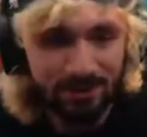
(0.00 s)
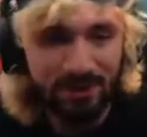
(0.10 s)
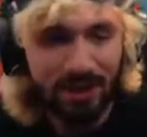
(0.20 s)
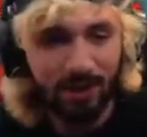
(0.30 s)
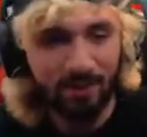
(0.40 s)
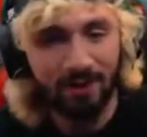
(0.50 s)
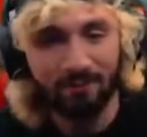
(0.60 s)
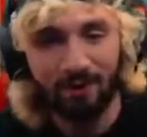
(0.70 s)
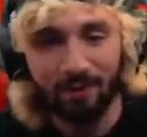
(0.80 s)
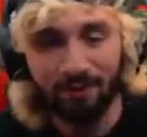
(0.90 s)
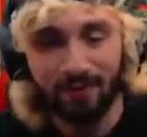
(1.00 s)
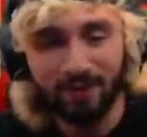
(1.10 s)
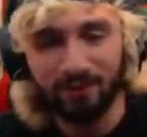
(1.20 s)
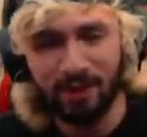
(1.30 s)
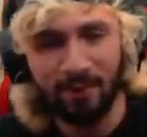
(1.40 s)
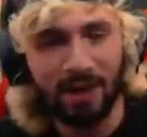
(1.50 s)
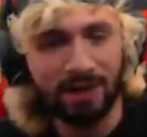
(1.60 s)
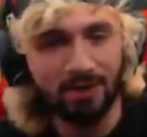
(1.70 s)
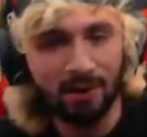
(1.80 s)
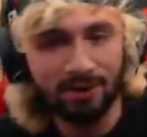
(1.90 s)
check out my video where I
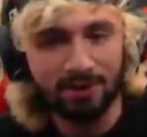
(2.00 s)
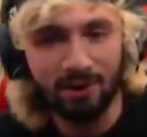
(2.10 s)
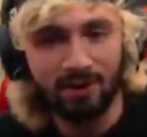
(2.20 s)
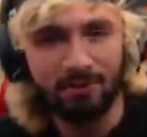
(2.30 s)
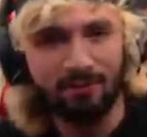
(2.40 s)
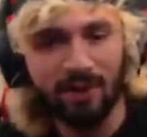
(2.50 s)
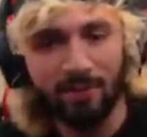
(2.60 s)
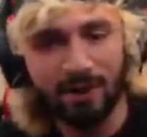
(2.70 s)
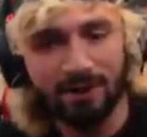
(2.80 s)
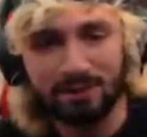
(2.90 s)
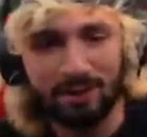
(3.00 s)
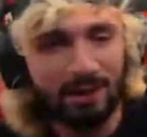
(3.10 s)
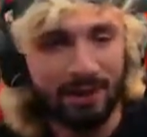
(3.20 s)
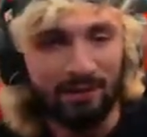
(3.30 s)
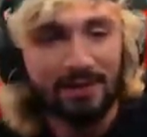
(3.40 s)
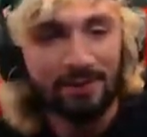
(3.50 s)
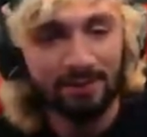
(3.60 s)
packed Charizard VMAX. That thing was